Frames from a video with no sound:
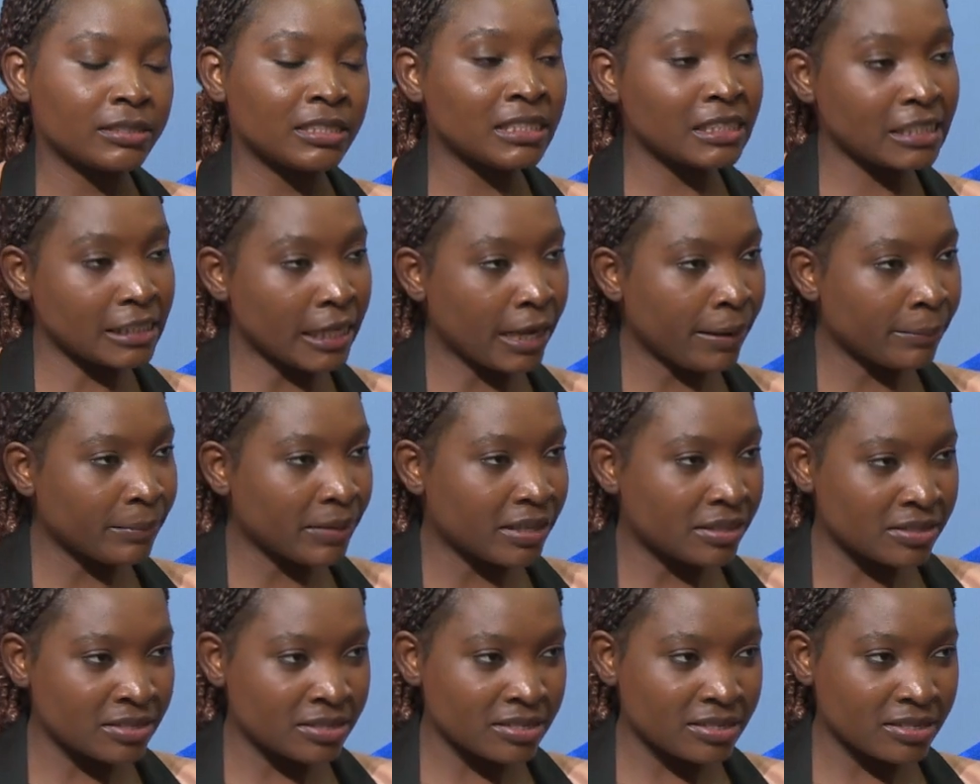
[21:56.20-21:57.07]

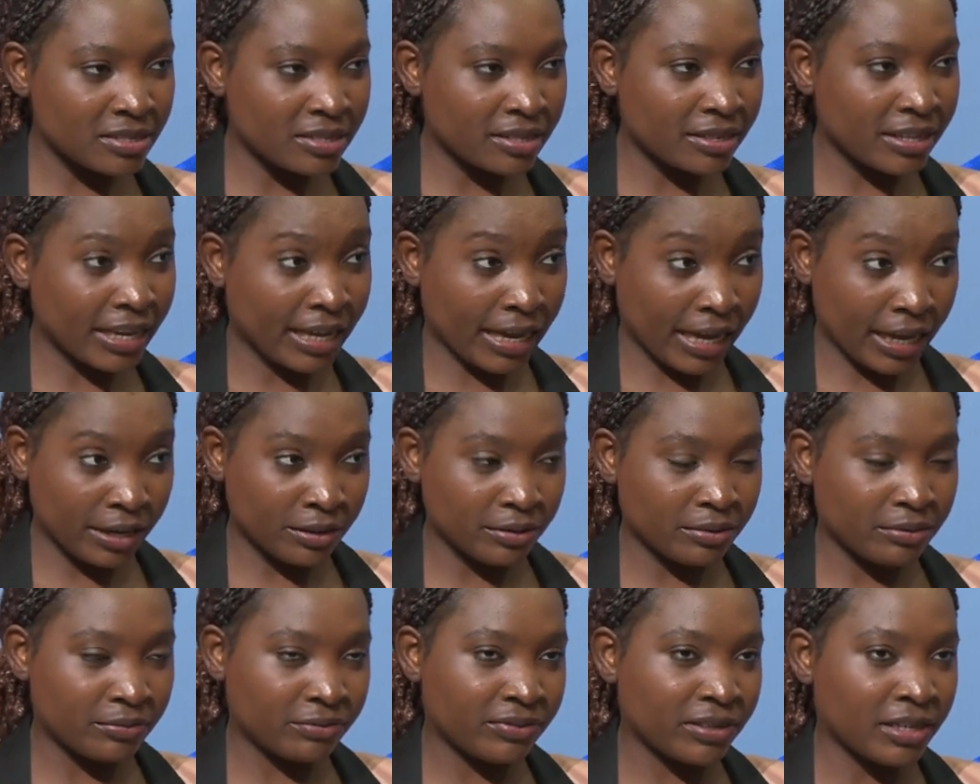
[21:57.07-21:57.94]
determines the
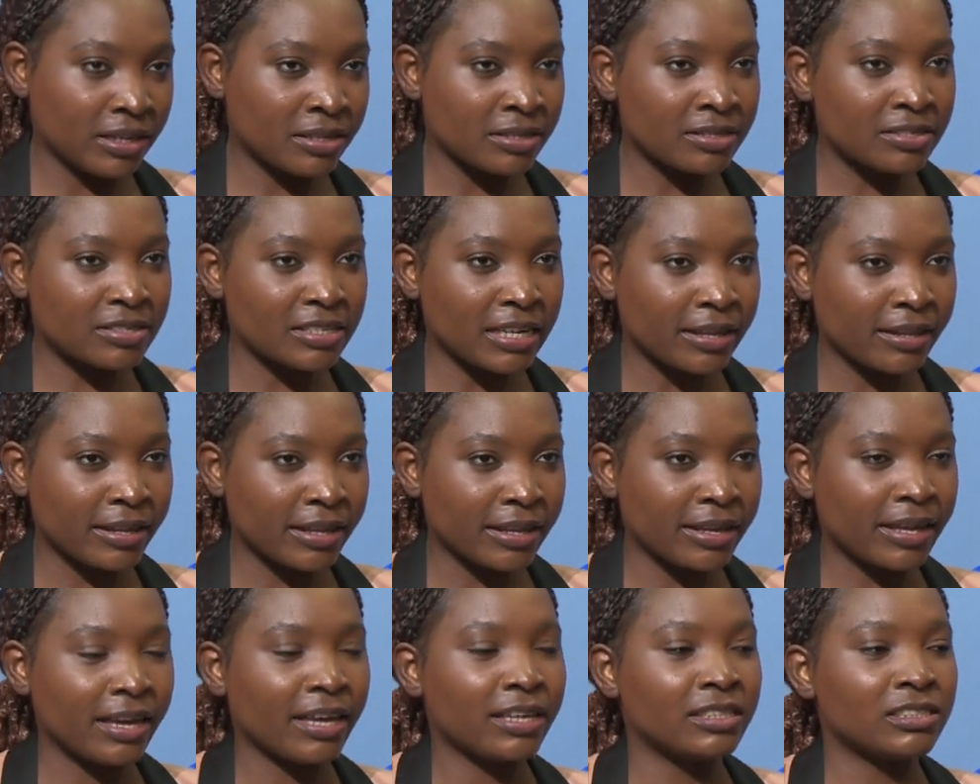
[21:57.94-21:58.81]
kind of yields that
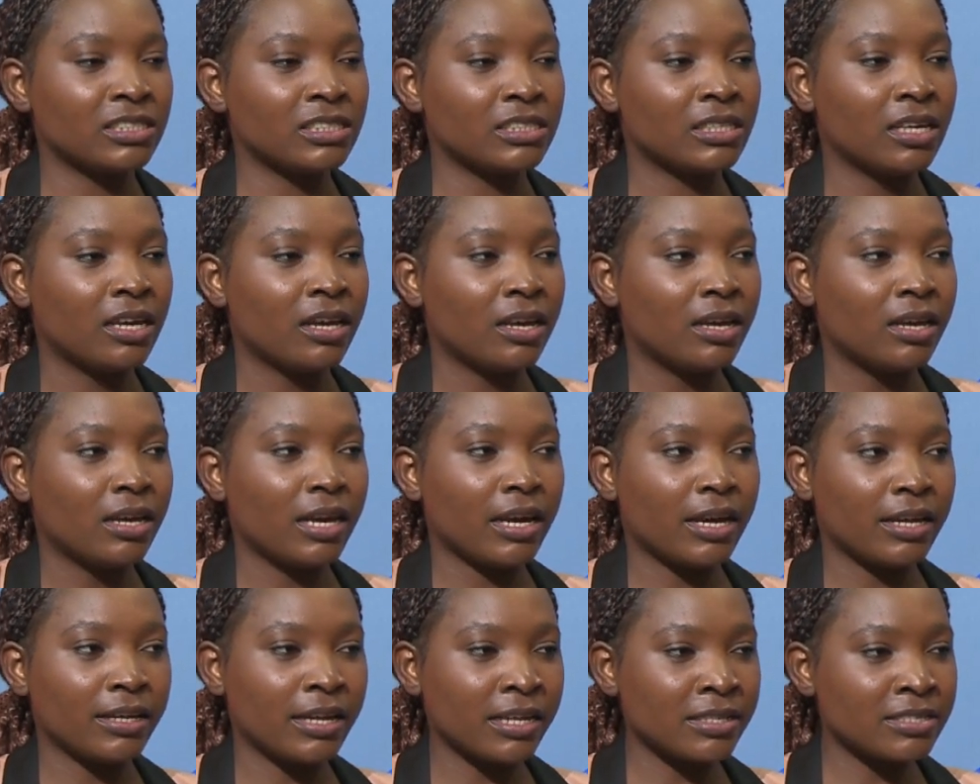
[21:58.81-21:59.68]
they get
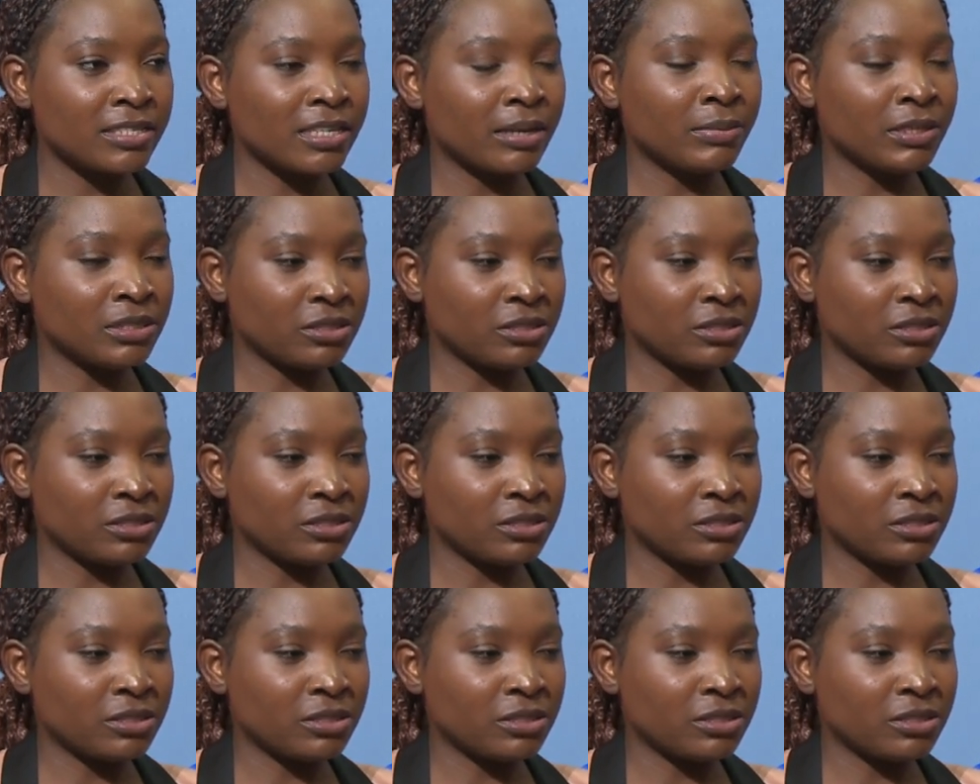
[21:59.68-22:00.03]
uh, that's a